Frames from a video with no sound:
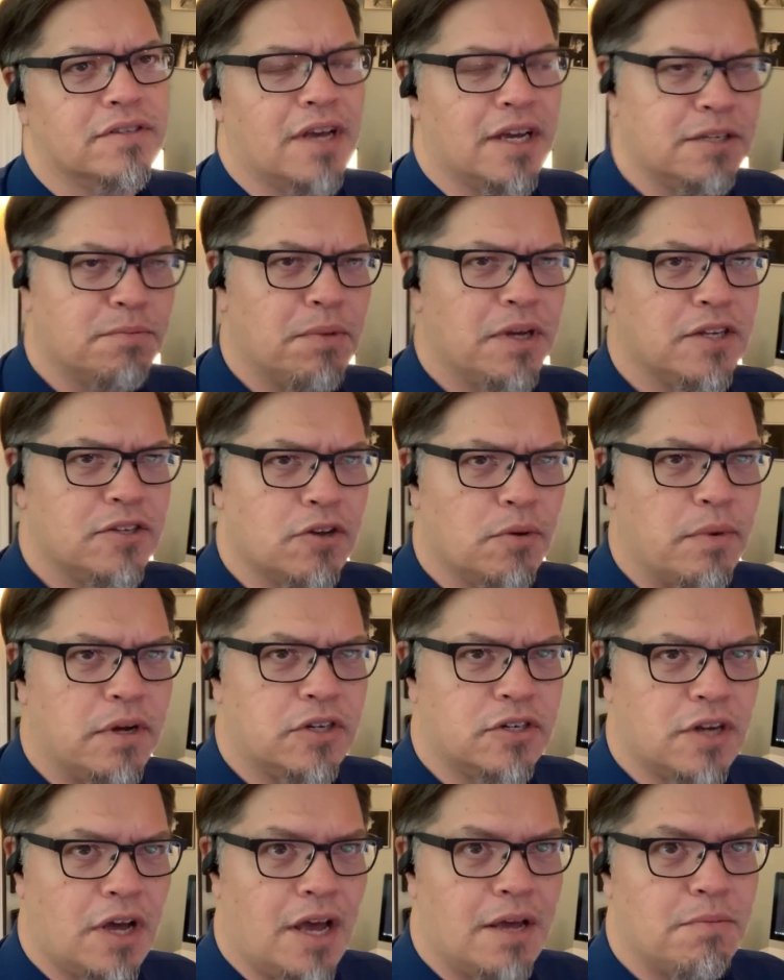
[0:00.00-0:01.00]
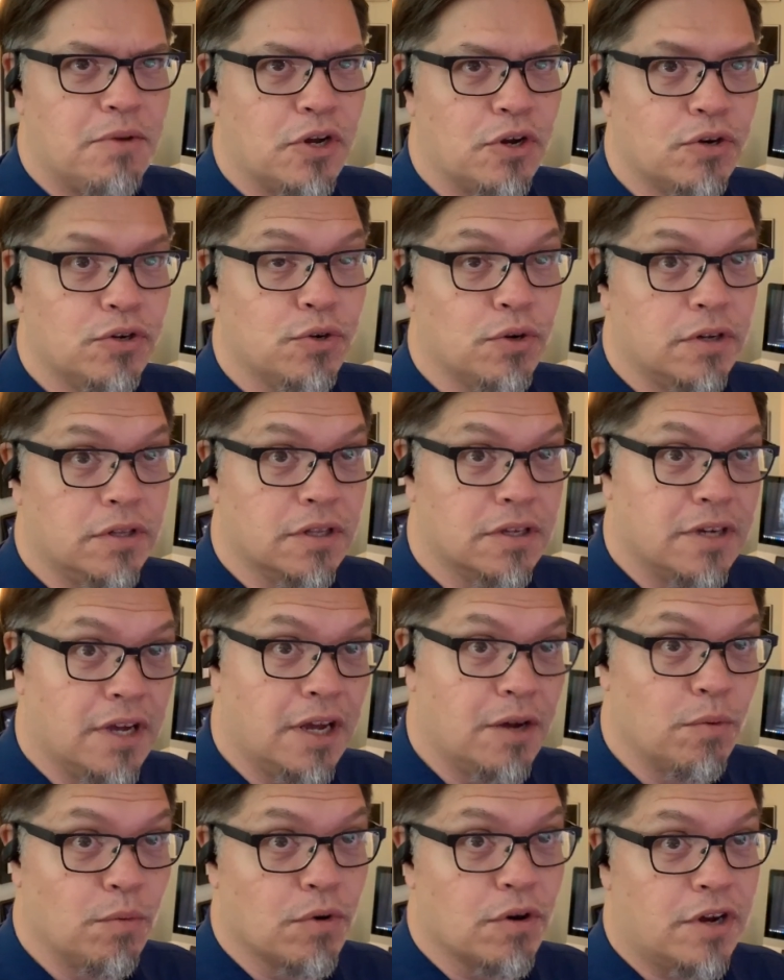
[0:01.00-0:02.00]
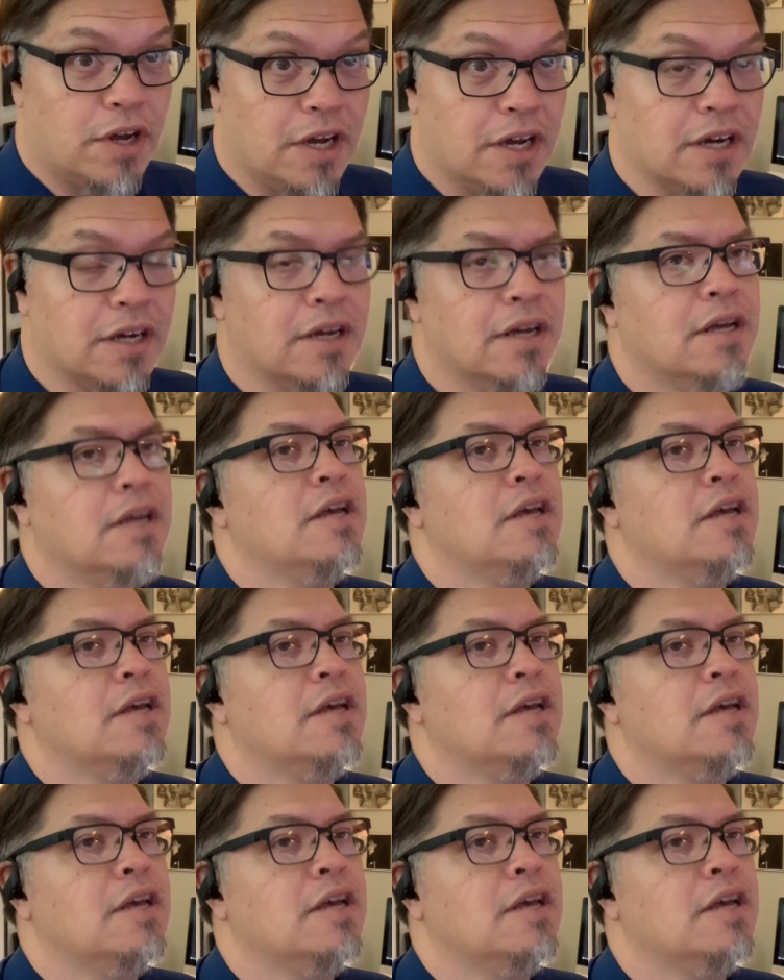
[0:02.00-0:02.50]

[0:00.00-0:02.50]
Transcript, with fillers: I spend so much time here during the day working,